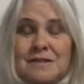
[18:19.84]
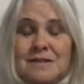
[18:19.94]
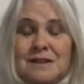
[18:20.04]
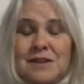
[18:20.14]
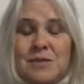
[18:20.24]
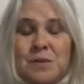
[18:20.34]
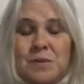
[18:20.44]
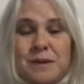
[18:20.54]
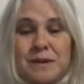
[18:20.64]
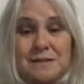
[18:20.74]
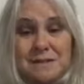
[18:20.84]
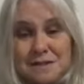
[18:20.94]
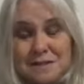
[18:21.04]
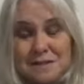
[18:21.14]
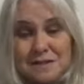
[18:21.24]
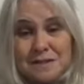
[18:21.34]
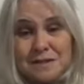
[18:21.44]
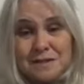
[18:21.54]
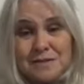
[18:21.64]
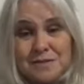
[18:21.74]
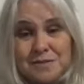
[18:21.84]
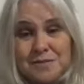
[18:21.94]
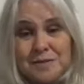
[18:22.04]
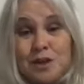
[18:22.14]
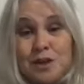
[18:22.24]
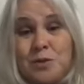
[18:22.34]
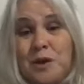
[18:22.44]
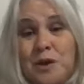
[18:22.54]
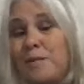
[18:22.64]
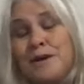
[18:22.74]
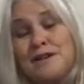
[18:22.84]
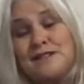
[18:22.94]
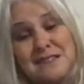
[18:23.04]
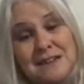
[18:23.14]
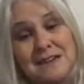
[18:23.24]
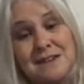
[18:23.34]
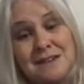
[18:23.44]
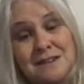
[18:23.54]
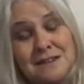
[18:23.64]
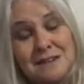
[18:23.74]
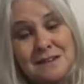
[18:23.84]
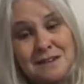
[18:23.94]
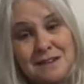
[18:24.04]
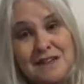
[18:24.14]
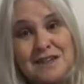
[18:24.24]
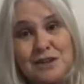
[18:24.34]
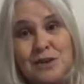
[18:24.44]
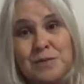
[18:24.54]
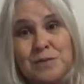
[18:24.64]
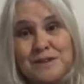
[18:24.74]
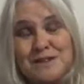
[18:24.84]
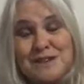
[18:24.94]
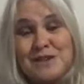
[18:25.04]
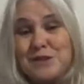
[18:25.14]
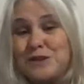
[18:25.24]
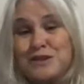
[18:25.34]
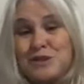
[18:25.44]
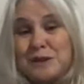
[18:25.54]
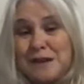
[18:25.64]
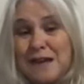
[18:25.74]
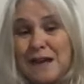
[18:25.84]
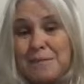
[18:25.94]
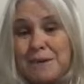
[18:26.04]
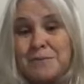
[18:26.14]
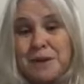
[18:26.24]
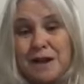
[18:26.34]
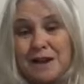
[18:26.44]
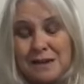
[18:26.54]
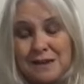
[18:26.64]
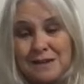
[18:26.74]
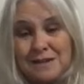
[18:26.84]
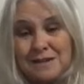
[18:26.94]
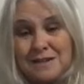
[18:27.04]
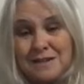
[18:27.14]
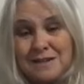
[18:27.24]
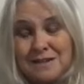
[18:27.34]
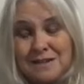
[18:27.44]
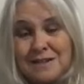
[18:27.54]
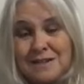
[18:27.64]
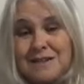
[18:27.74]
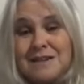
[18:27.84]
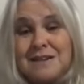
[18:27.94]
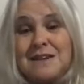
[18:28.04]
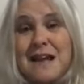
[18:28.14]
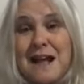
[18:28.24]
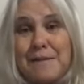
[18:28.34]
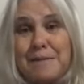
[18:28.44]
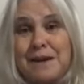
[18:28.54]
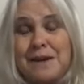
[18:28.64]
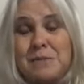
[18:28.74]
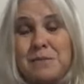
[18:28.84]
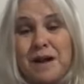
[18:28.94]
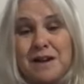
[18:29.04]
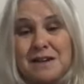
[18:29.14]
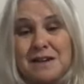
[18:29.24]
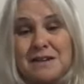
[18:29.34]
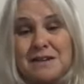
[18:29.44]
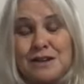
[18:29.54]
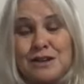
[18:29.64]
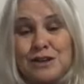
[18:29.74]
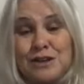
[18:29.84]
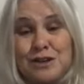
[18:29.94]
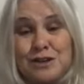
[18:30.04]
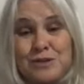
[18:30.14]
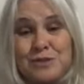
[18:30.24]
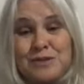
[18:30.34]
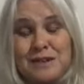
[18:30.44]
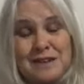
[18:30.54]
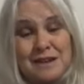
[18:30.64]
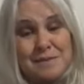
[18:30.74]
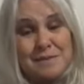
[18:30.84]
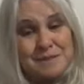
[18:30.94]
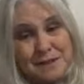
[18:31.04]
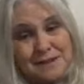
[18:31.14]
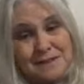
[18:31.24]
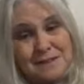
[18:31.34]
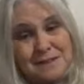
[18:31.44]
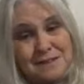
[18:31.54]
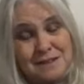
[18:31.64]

Just take a moment. You are a person. In your personhood, you inhabit a body. In inhabiting a body, you take up space.